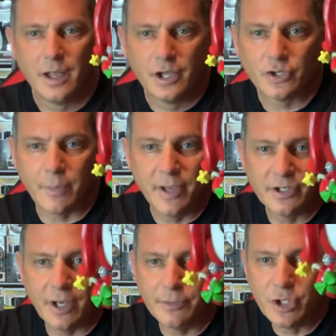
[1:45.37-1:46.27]
So I
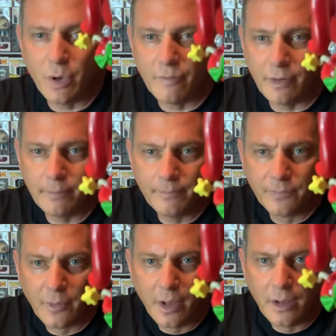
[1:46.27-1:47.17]
picked up two of them,
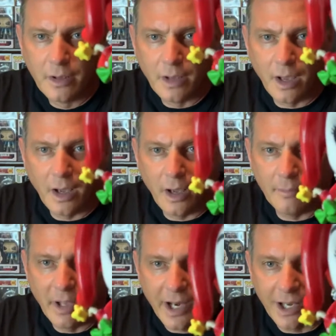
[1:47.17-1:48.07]
and I